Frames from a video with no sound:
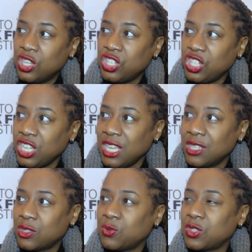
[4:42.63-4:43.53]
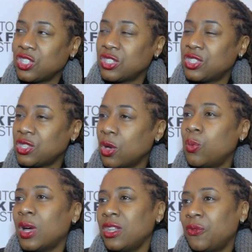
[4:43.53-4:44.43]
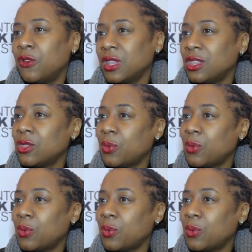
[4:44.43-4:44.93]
she is just so wonderful in